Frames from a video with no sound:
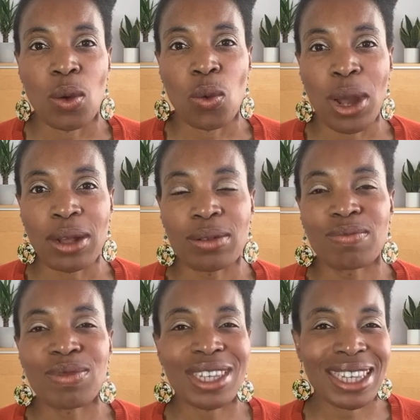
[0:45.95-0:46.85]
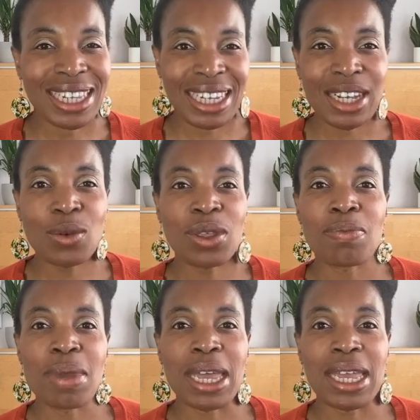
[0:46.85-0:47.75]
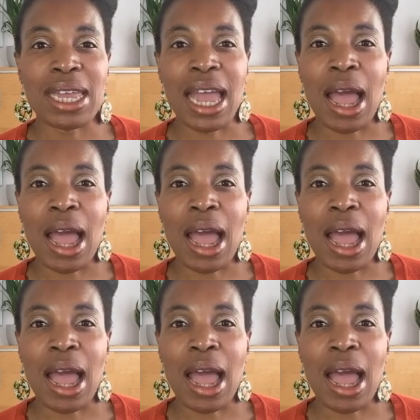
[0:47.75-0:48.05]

Well, stick with me